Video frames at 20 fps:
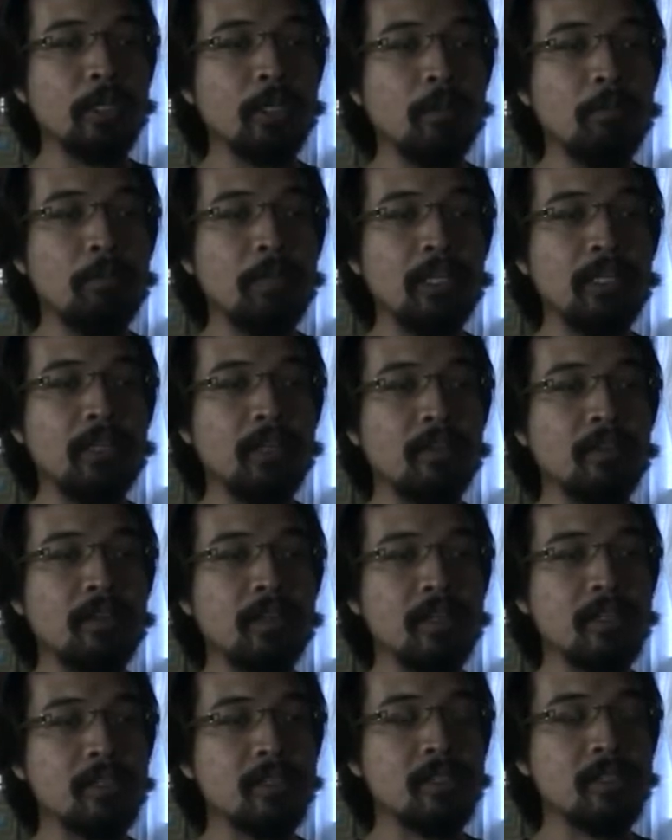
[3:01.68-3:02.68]
completing
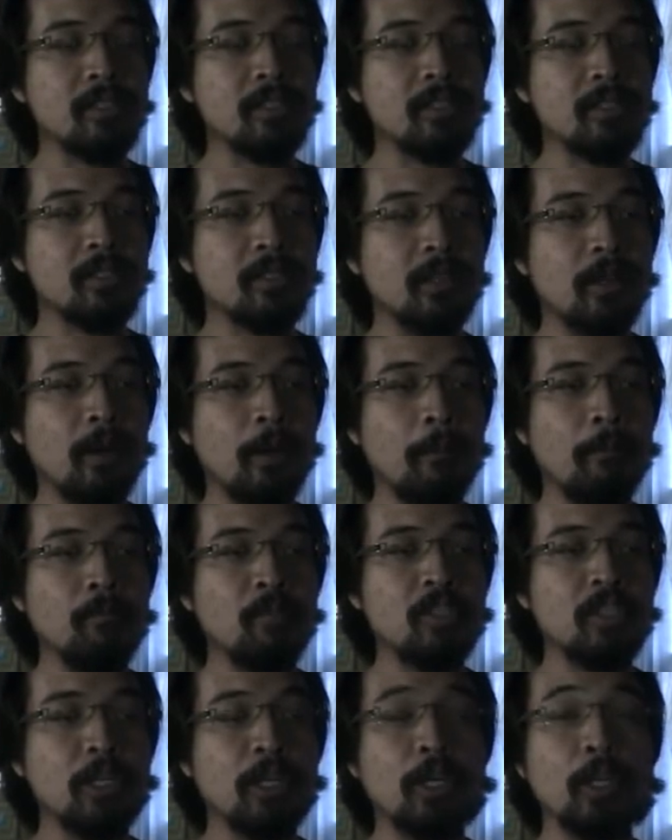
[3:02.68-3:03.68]
this
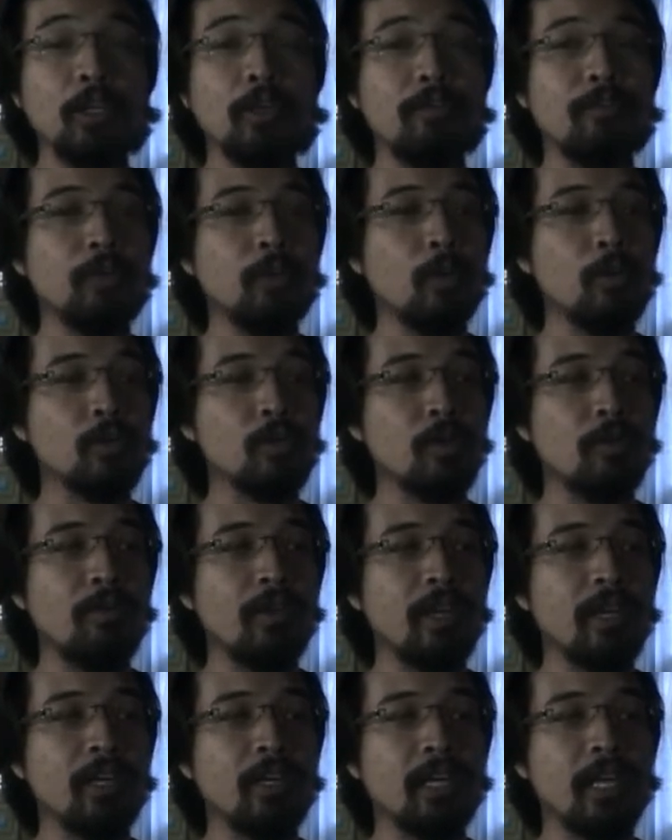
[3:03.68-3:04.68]
circle of nodes over
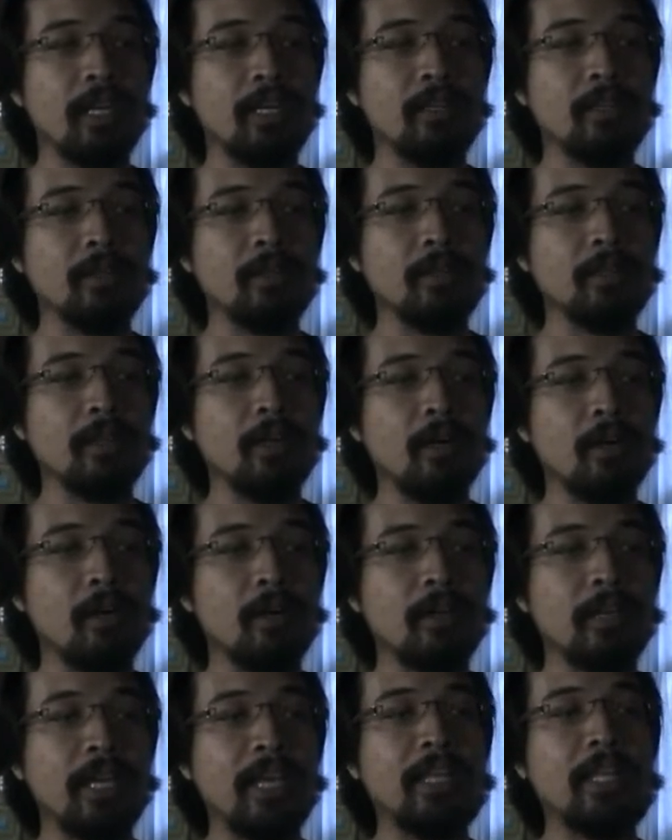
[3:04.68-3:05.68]
here,
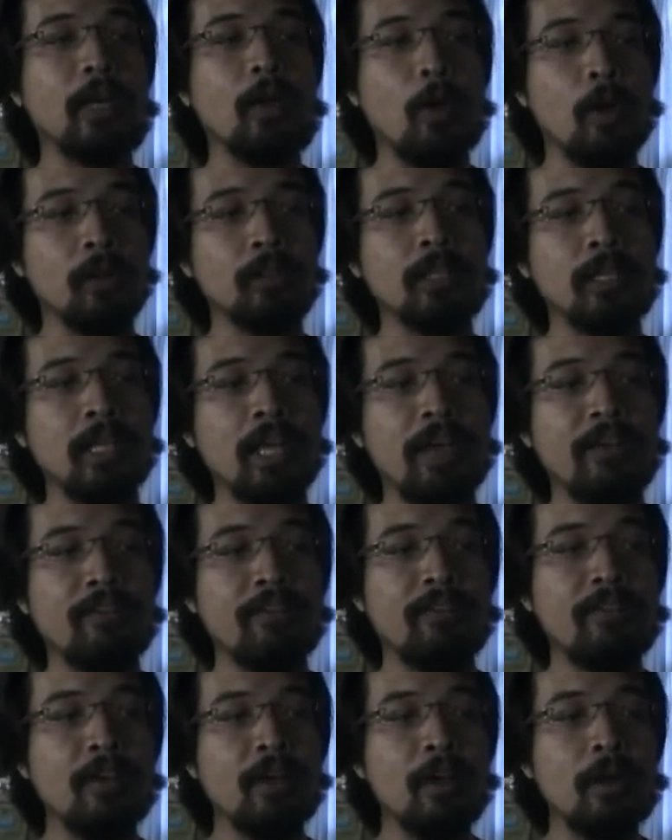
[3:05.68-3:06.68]
getting all the
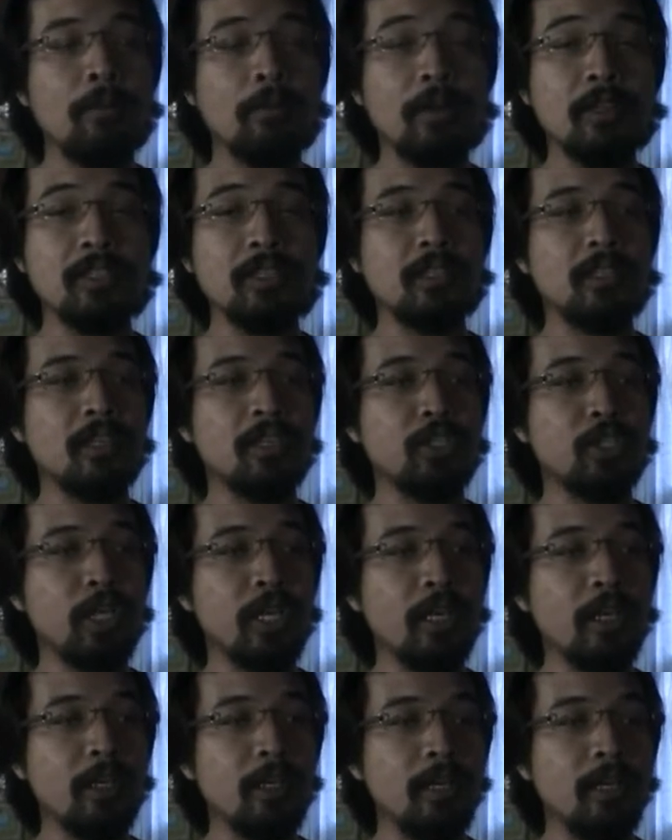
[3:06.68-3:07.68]
life percentage
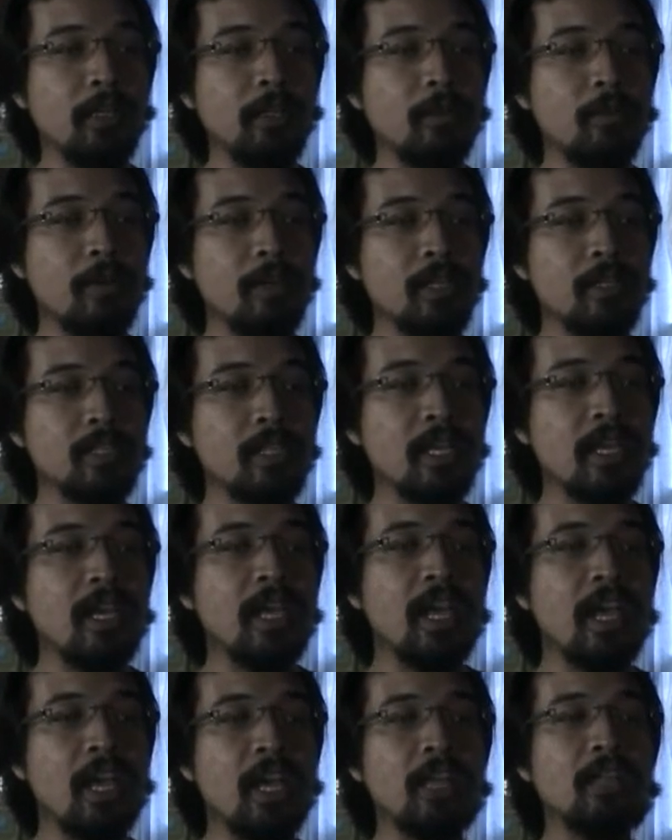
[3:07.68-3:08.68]
increase,
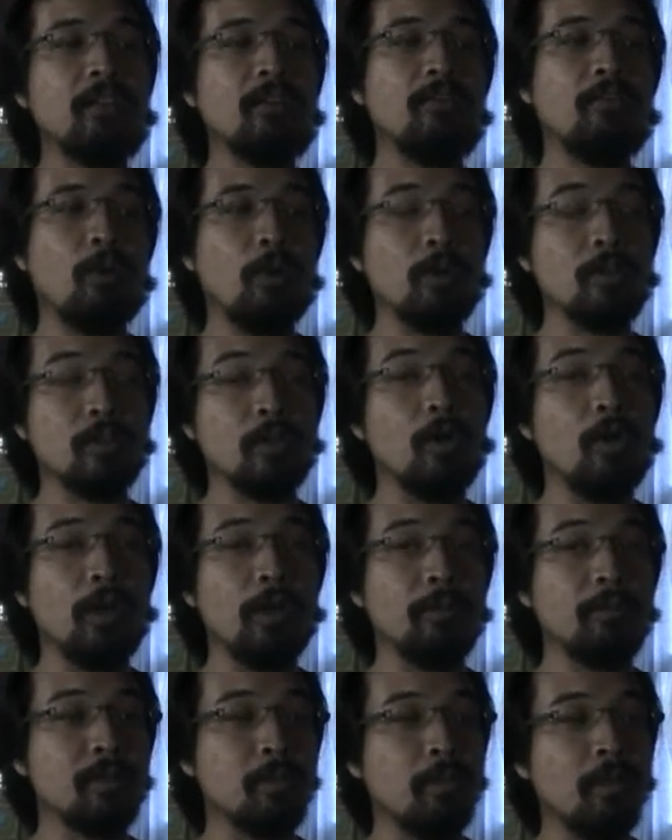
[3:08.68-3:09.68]
and of course
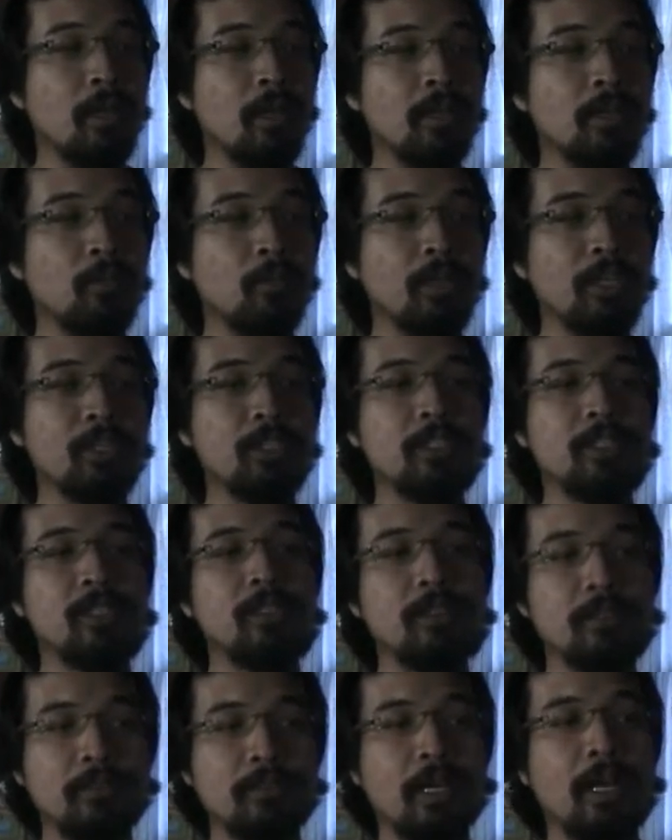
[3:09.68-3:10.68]
Golem's Blood,
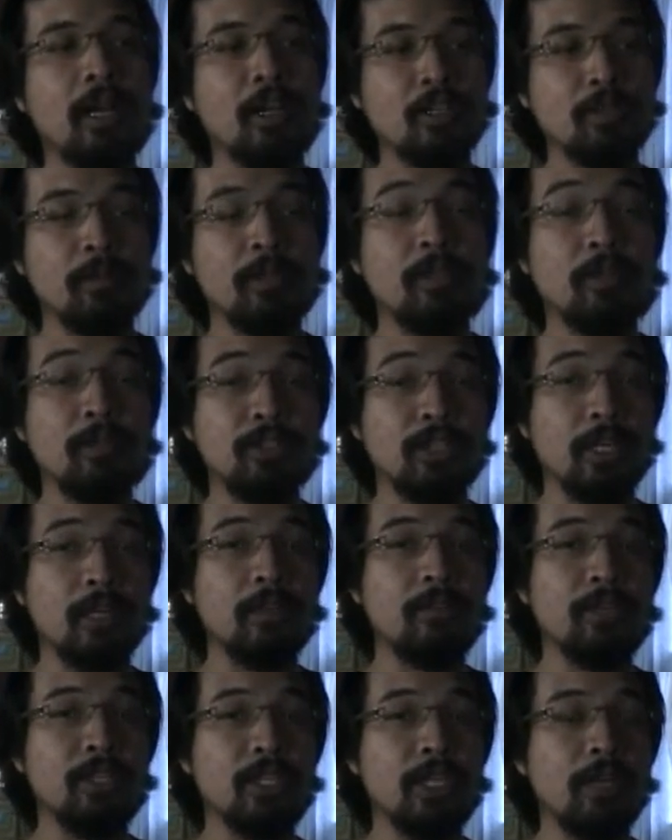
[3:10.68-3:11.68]
which allows me to
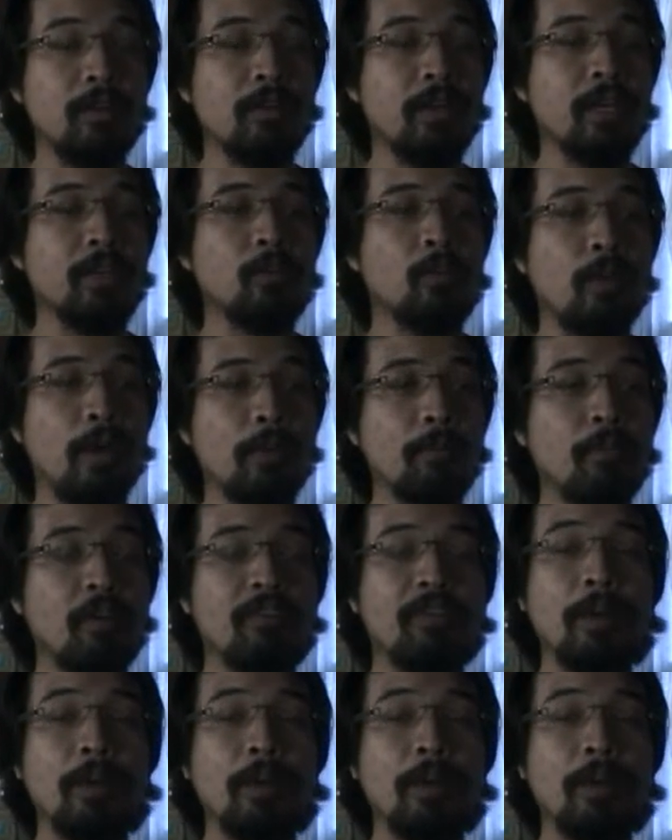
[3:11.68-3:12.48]
regenerate 1.5%